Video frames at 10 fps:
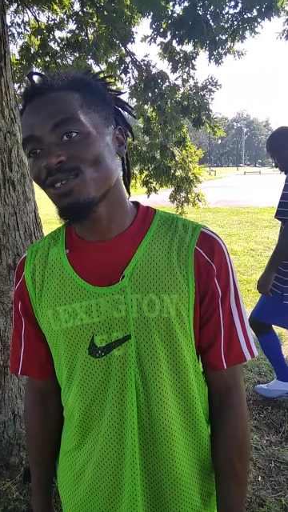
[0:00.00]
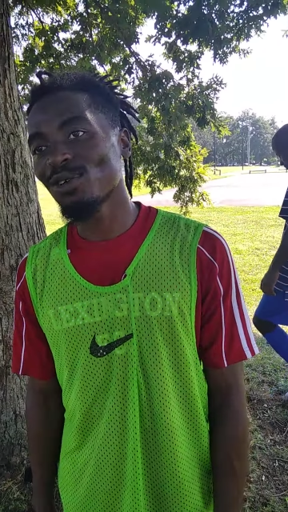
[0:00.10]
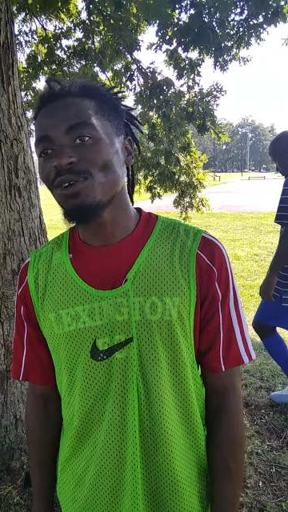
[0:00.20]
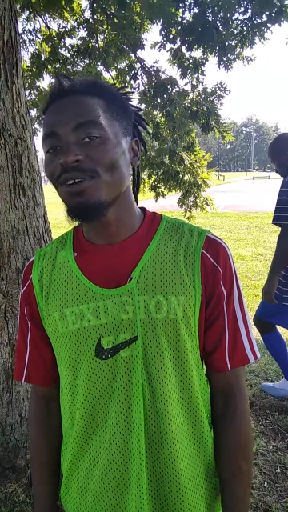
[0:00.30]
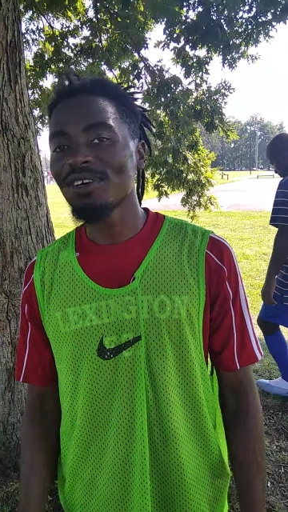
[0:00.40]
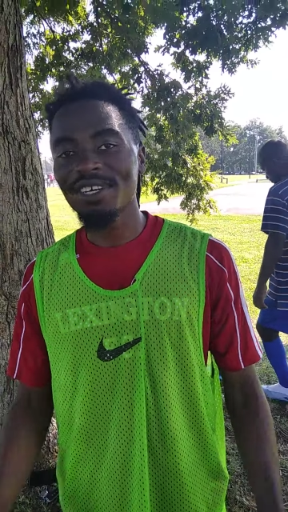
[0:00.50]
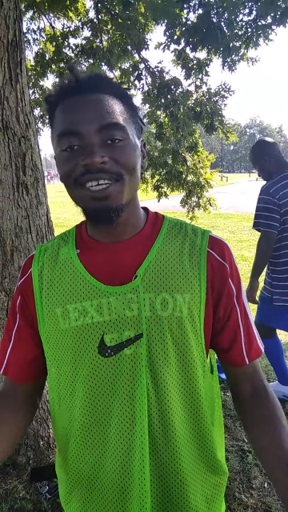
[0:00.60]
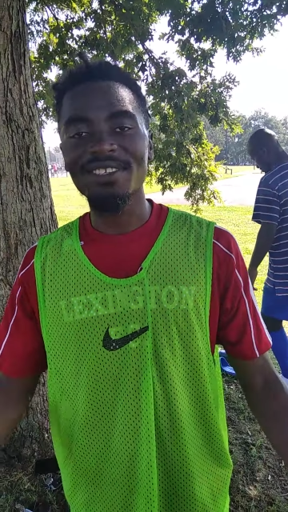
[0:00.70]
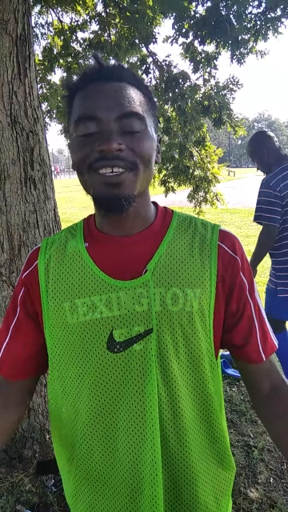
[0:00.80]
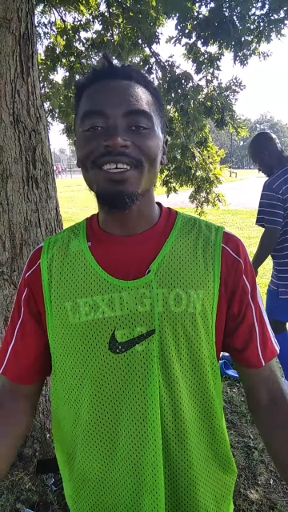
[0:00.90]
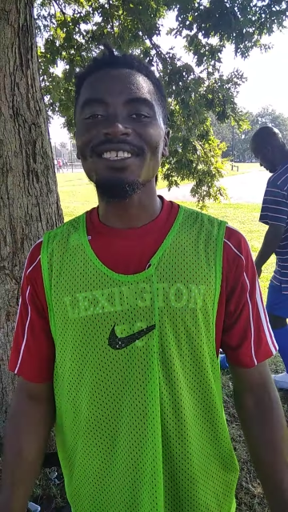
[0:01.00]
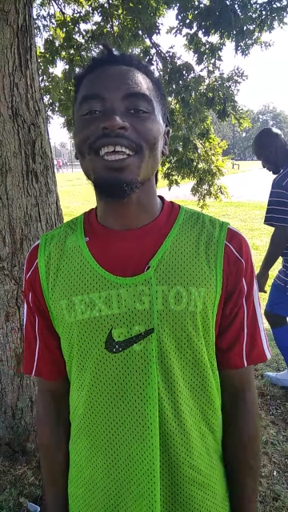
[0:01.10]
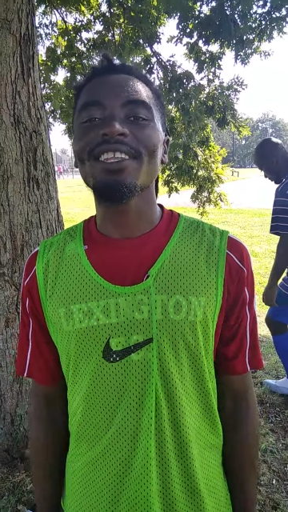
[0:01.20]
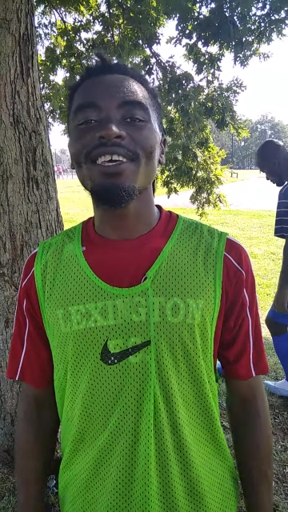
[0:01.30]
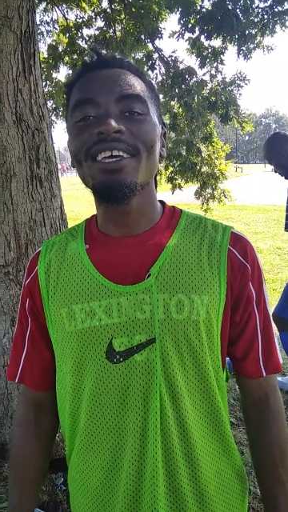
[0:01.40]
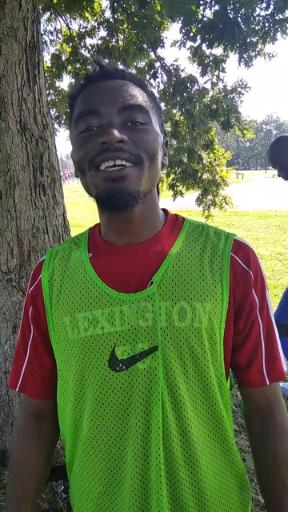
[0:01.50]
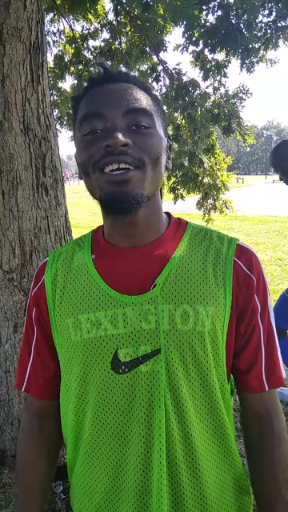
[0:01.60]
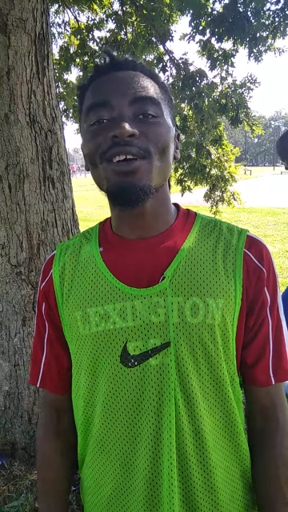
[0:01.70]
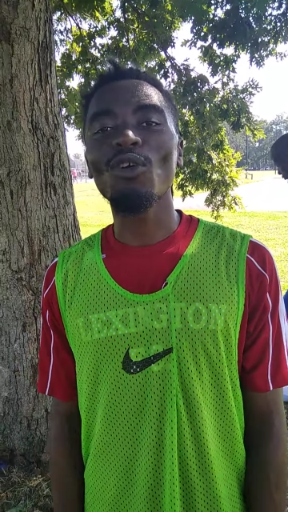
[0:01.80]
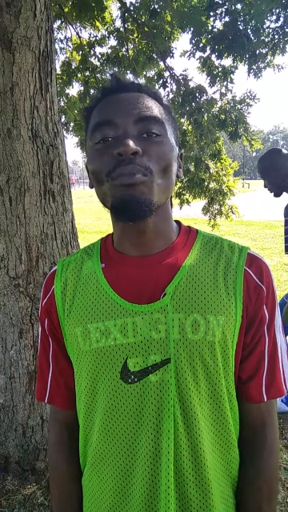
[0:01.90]
Right, right, right. It's a Saturday.
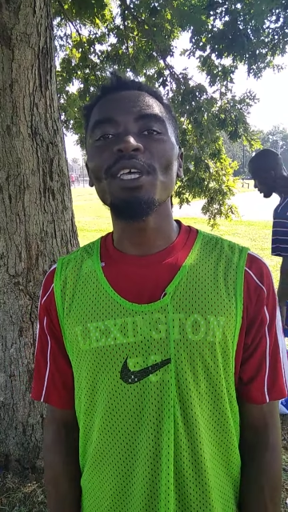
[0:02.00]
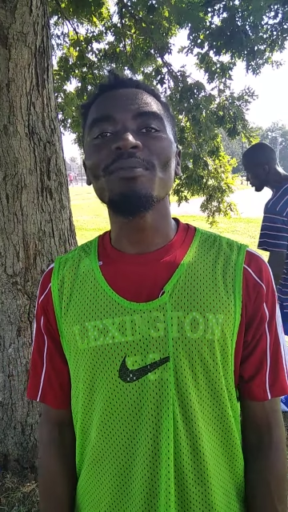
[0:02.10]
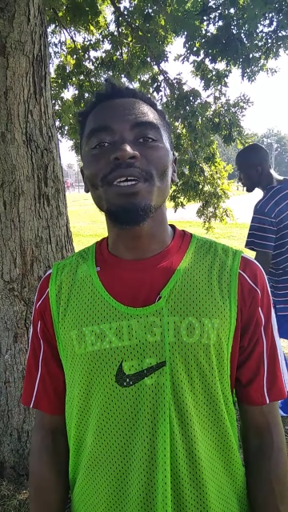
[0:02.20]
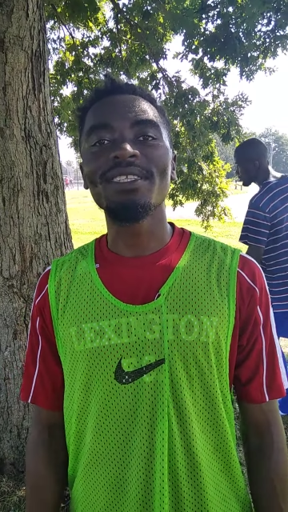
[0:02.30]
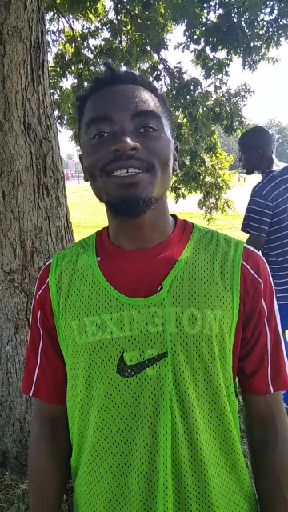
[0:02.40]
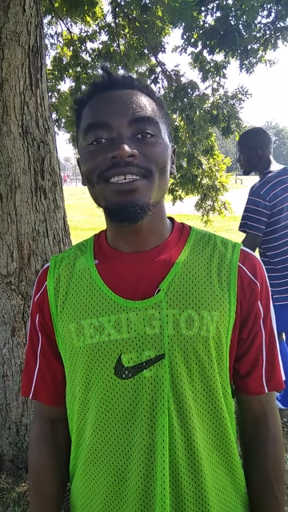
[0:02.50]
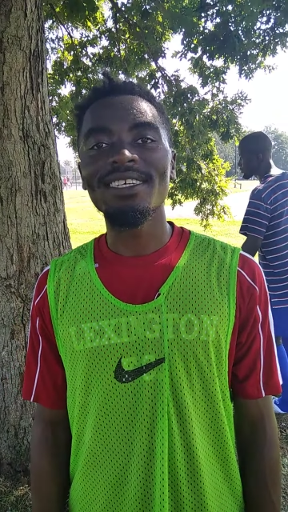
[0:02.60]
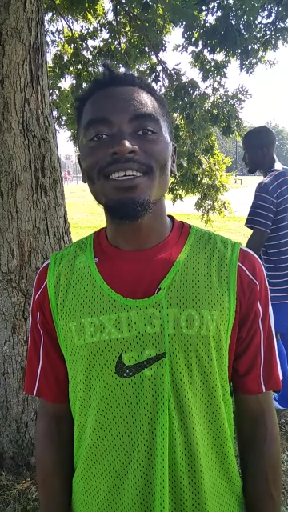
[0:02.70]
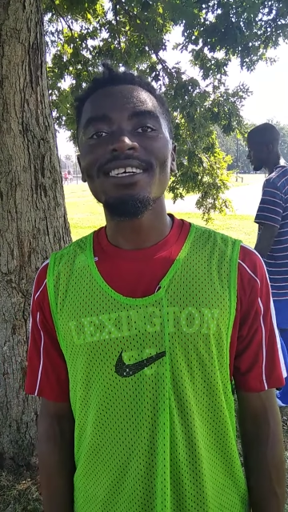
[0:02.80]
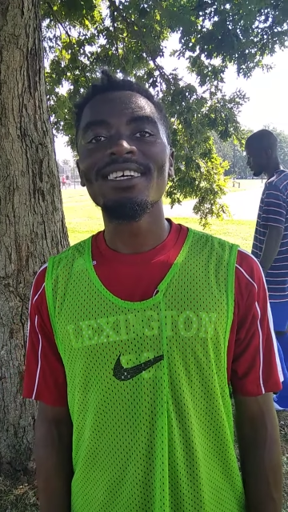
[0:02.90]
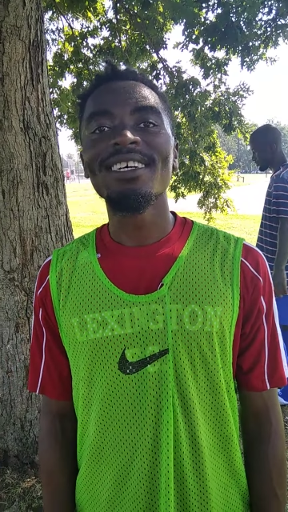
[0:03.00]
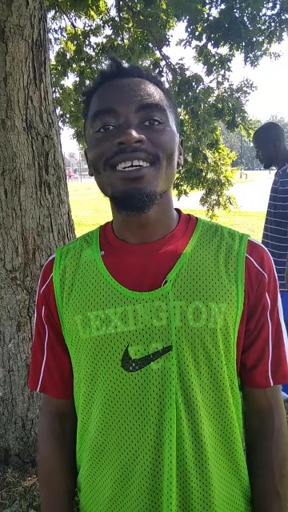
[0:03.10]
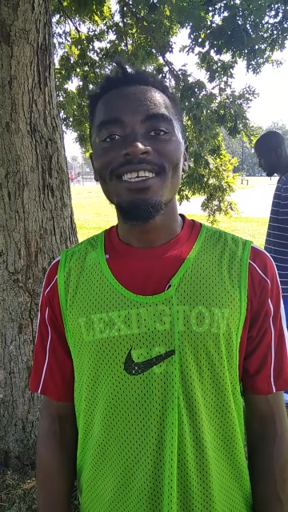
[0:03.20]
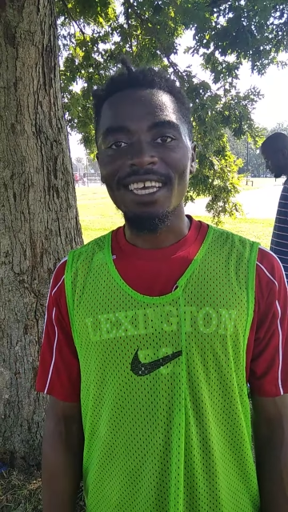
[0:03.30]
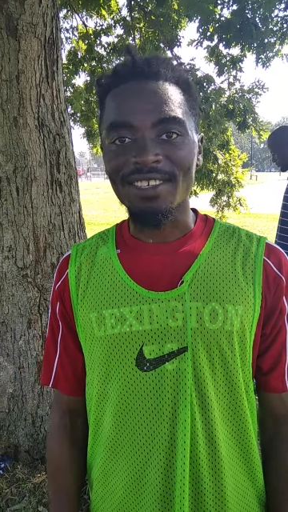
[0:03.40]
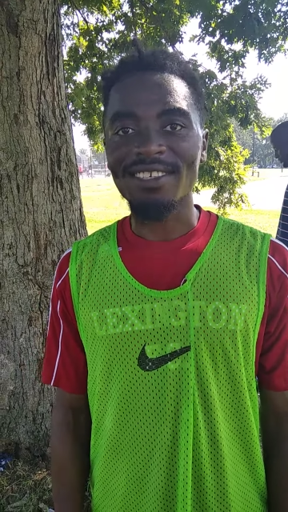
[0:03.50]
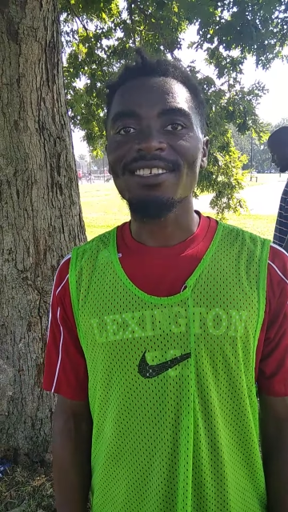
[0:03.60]
52 weeks a year? Yes.